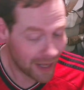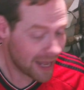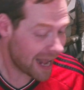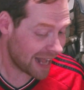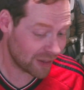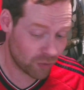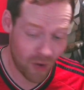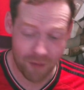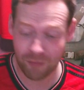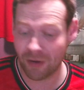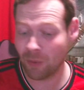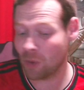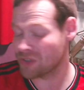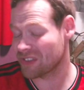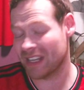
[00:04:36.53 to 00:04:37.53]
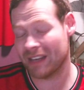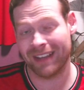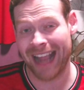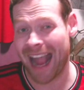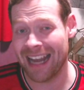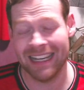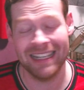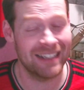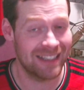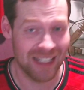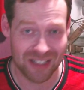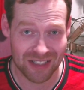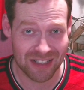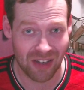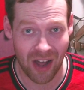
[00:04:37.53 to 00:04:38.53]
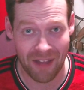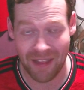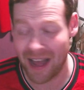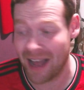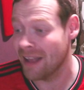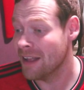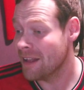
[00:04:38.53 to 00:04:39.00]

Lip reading: And the referee wasn't giving any decisions like that.